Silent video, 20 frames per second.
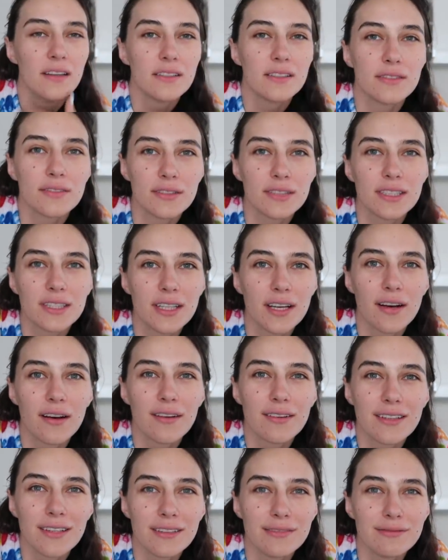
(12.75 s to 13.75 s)
just want to go
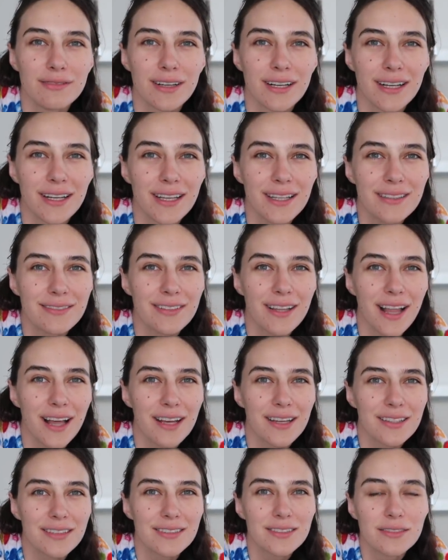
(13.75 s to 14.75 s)
good morning
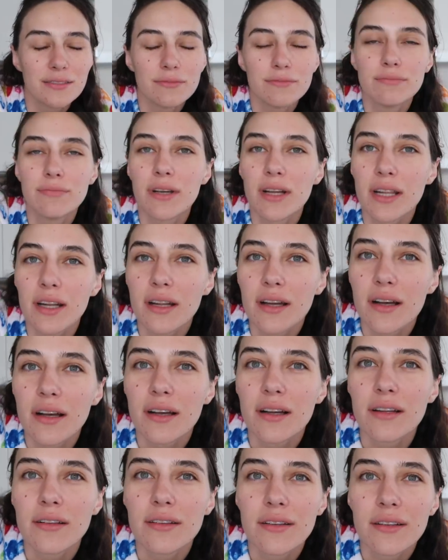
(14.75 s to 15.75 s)
vlog. But
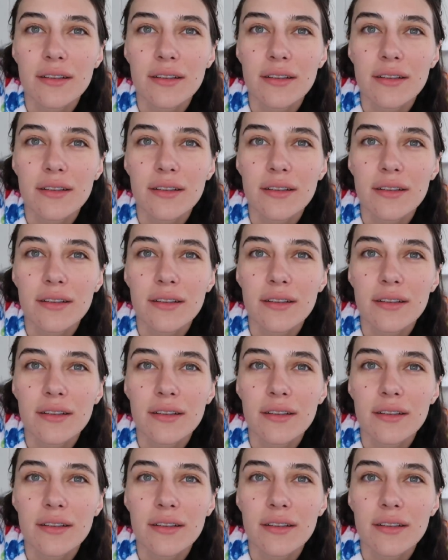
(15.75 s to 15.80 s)
uh,